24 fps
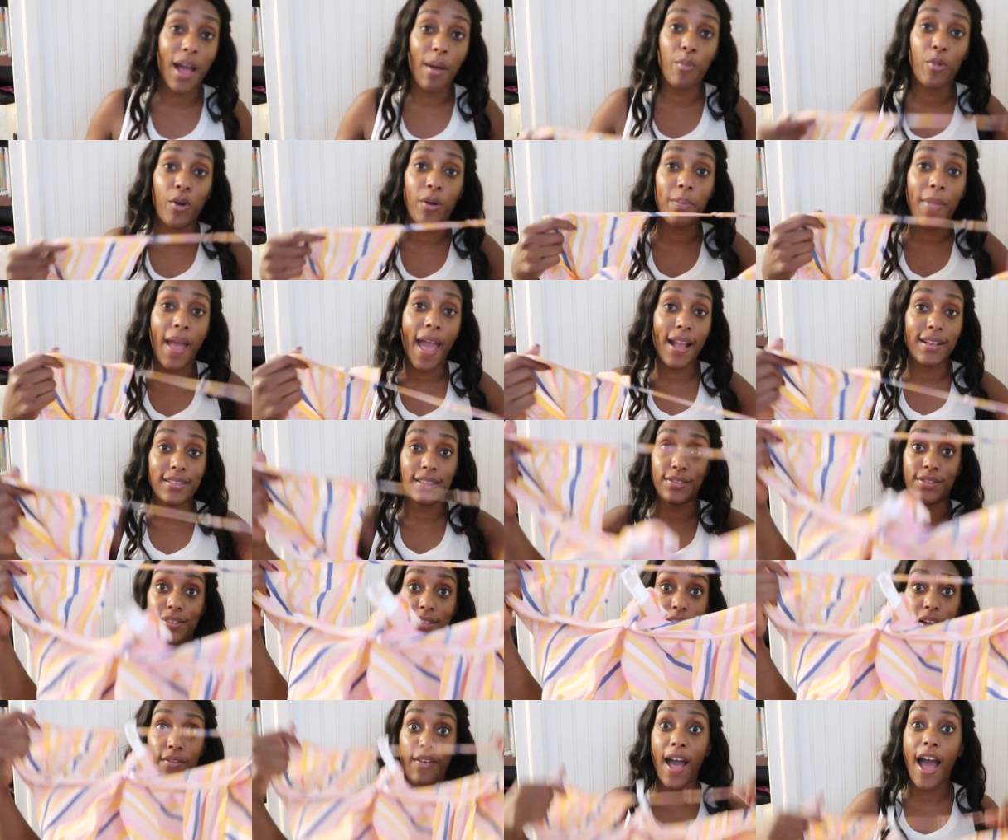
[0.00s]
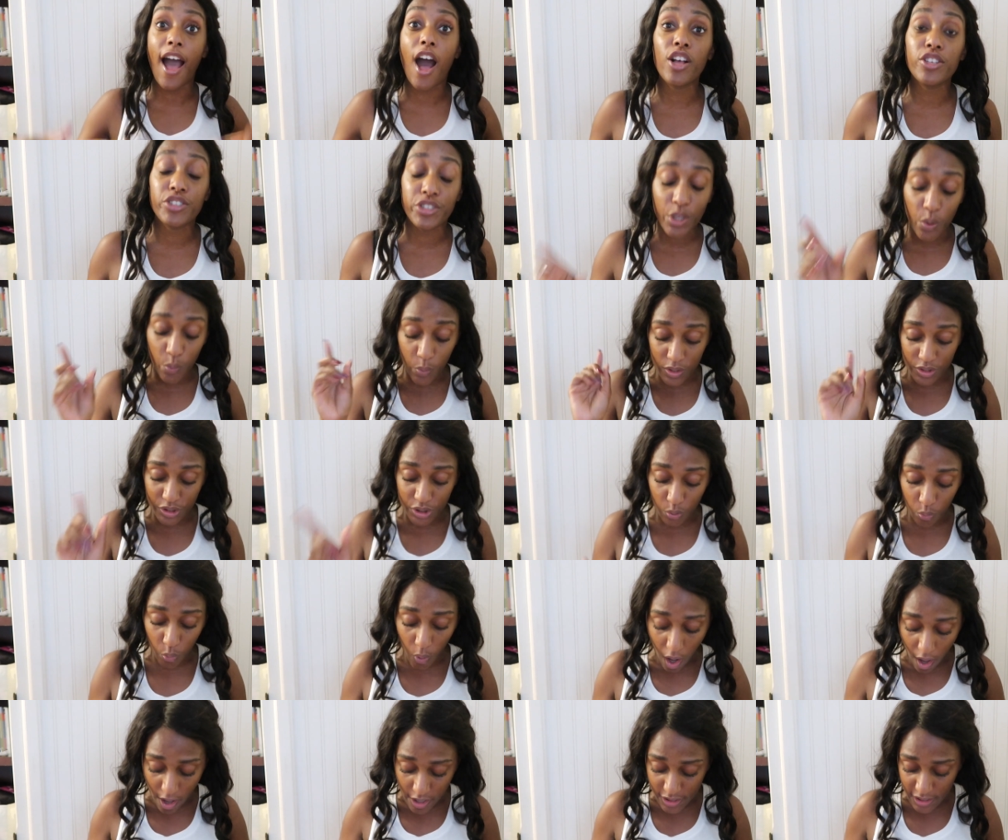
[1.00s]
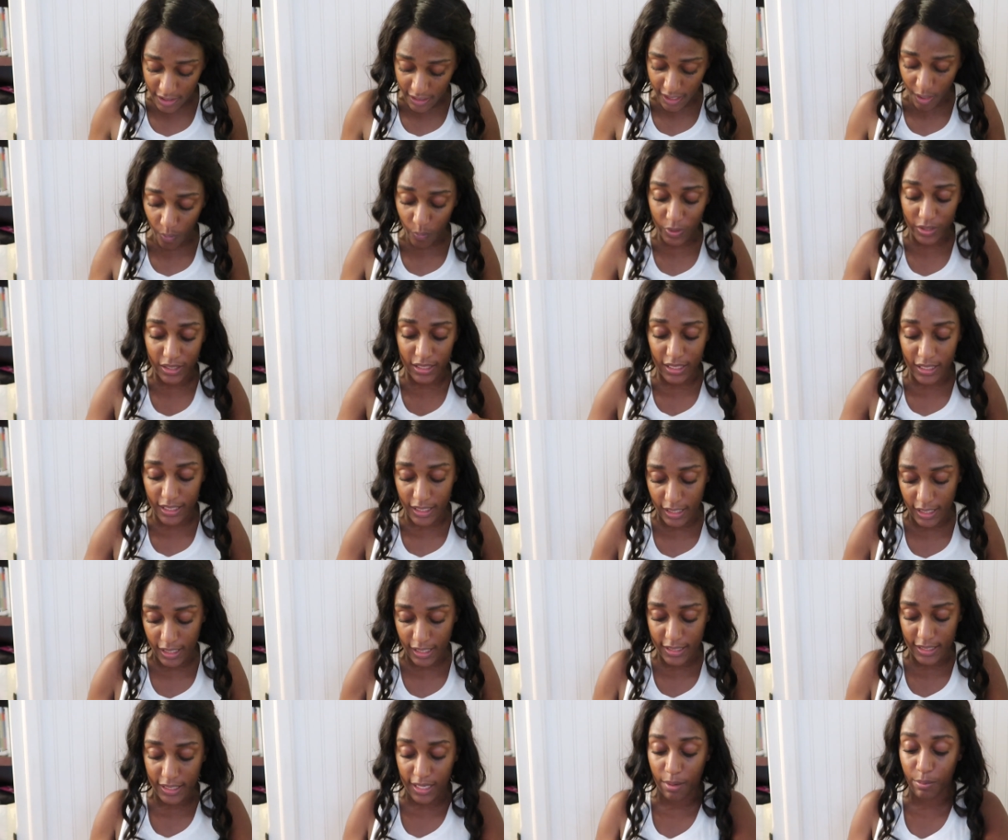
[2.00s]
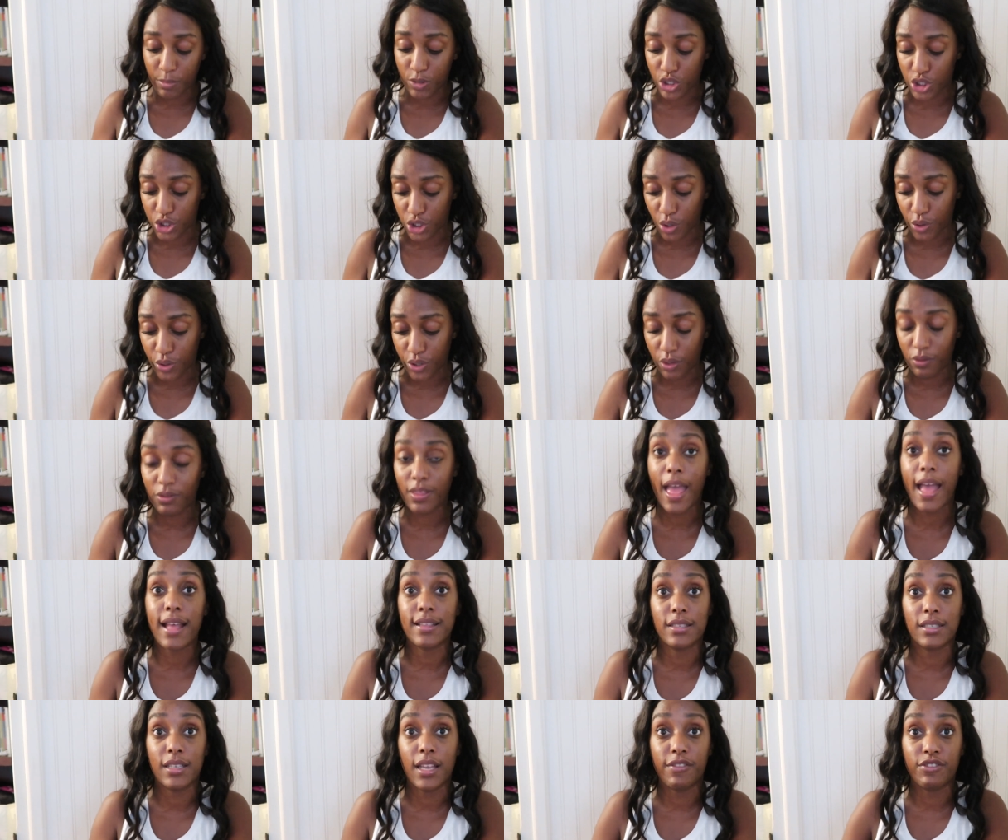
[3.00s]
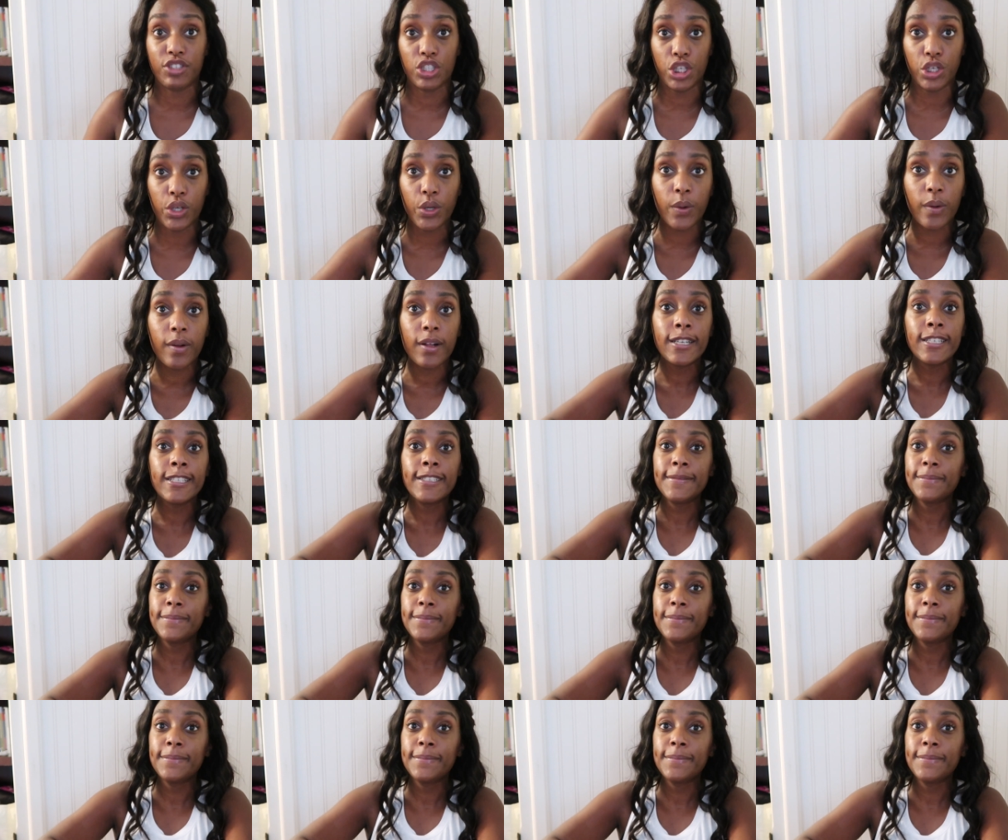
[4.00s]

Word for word: got more bags of stuff. I also went to Ross and I went to Dee and I'm going to show you that stuff too.